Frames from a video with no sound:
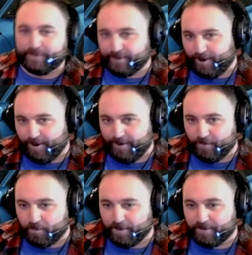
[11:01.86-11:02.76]
car in the
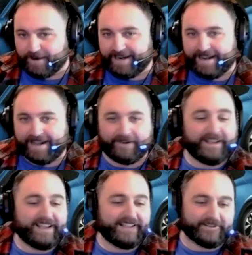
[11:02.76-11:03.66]
world right now.
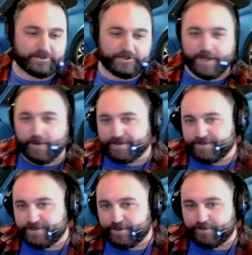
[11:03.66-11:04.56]
There's no
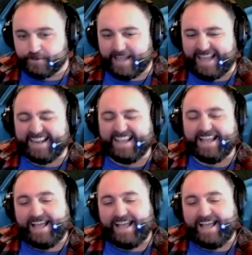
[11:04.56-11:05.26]
excuse for that.